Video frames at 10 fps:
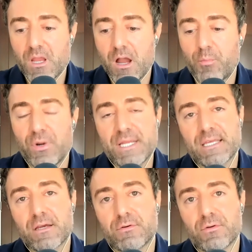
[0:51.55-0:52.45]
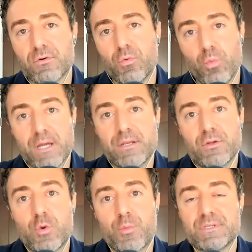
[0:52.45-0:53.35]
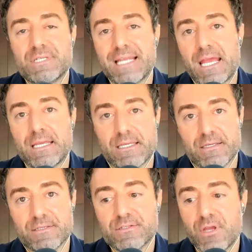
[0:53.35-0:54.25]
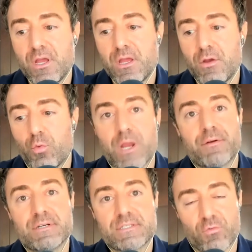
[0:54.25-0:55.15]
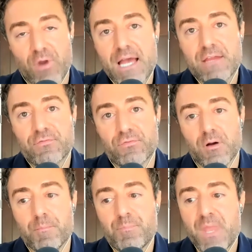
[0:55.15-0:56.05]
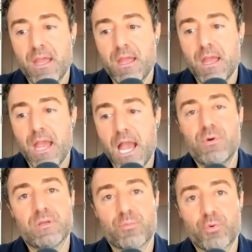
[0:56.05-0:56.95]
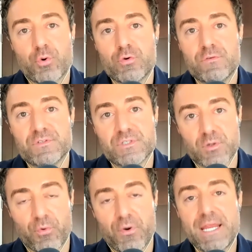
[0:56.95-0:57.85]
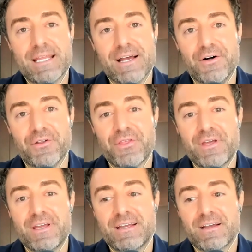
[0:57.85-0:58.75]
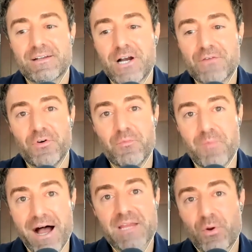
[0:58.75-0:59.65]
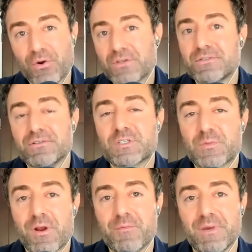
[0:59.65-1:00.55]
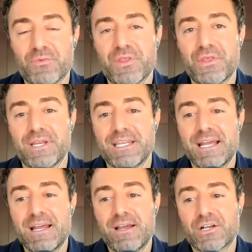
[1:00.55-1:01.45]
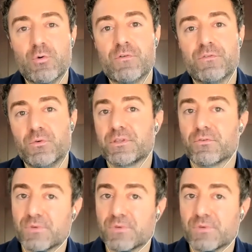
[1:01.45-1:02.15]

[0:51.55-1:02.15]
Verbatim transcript: I'll break down what huperzine A is, where it's derived from, how it improves your brain health, cover my personal experiment with it, go over what the